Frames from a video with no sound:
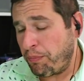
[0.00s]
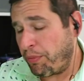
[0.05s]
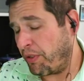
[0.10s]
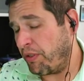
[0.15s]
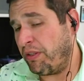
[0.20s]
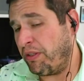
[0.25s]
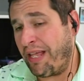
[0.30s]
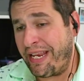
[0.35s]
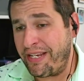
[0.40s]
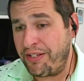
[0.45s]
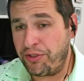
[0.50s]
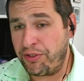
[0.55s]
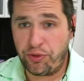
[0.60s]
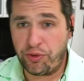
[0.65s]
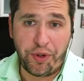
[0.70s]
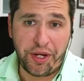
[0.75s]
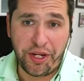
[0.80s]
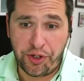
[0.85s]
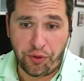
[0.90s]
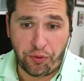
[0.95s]
But light
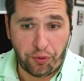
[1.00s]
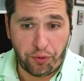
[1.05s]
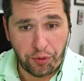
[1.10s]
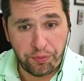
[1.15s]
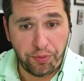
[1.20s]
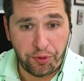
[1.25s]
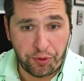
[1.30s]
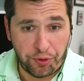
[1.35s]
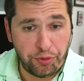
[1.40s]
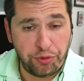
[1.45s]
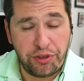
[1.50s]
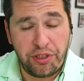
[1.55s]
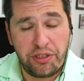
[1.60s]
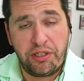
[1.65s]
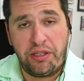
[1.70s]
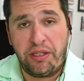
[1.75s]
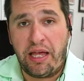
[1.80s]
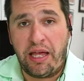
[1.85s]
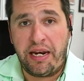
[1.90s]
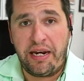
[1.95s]
sweet crude
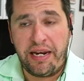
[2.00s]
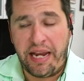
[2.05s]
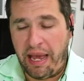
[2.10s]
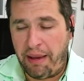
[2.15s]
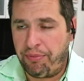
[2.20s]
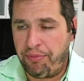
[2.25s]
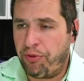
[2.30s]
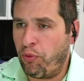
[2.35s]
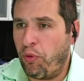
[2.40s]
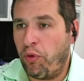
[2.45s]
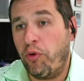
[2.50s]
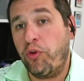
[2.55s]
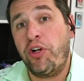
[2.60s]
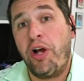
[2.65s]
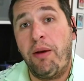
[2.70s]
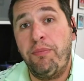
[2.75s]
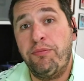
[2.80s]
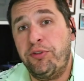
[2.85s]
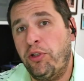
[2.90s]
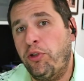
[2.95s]
produces a lot of naphtha, or
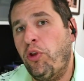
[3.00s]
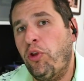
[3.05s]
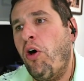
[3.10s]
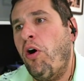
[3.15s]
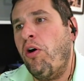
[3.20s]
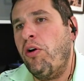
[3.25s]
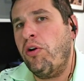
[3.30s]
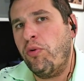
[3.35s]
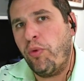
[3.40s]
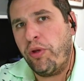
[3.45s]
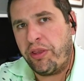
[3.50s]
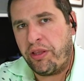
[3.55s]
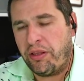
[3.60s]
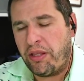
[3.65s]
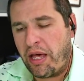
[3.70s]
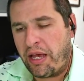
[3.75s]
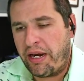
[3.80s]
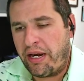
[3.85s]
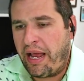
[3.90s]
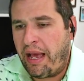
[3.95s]
comes along with a
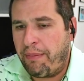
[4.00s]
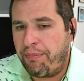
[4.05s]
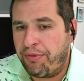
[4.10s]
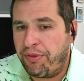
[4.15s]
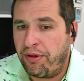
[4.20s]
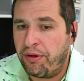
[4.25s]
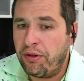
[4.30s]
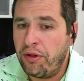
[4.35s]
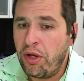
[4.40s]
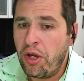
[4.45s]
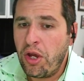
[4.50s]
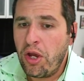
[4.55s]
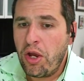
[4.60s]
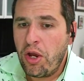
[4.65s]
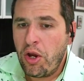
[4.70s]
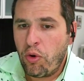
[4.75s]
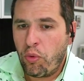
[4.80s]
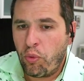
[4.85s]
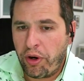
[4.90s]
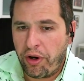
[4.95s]
lot of naphtha.
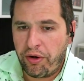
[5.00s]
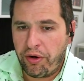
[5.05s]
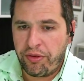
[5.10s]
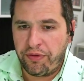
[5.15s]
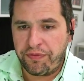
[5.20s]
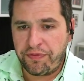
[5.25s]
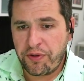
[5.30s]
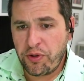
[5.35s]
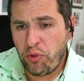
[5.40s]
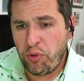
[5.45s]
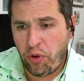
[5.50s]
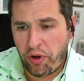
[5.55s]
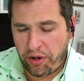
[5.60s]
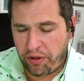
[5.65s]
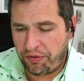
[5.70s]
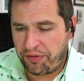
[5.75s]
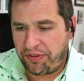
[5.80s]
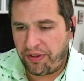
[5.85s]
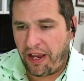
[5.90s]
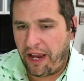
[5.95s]
Where the fuel
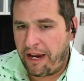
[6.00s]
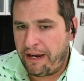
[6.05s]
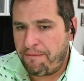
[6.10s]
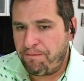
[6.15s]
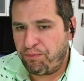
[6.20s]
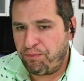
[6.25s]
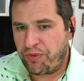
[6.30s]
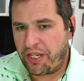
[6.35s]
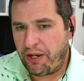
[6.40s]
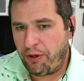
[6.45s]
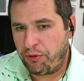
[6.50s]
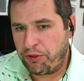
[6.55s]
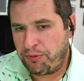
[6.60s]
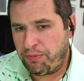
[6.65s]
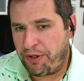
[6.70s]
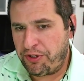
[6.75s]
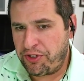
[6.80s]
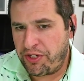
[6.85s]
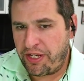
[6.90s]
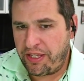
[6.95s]
oil side, you know,
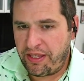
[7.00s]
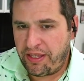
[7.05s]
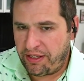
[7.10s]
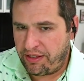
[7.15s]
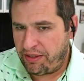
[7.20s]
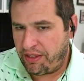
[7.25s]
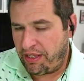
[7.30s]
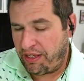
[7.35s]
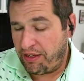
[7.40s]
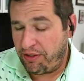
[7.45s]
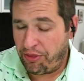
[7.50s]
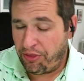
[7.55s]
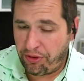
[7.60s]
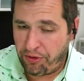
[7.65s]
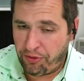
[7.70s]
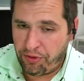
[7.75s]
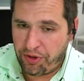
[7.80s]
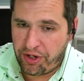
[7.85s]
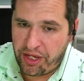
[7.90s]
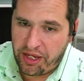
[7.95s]
especially the
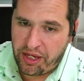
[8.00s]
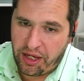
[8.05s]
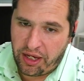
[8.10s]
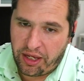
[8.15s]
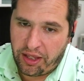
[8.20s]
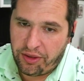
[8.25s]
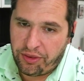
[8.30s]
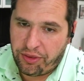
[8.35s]
380